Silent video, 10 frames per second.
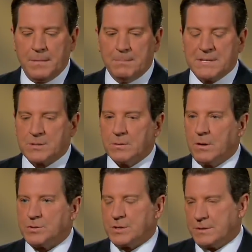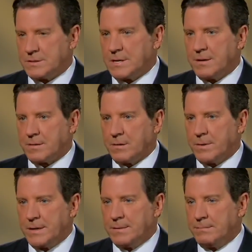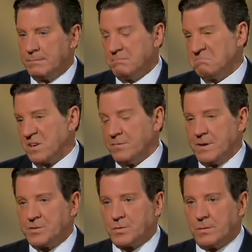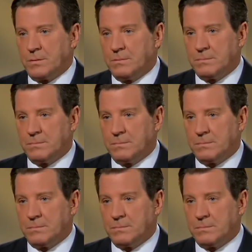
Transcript: missile launch into South Korea, conventional?